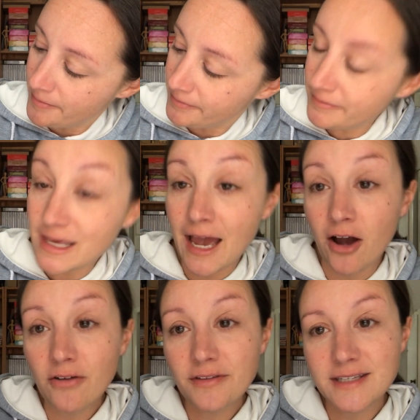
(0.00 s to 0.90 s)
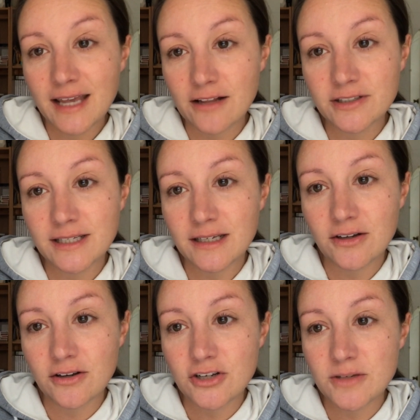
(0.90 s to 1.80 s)
Meow, this cat looks like he could
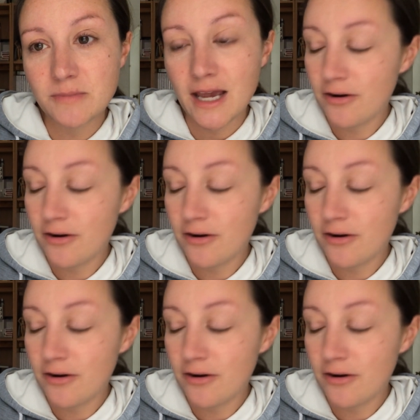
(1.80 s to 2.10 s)
have just meowed,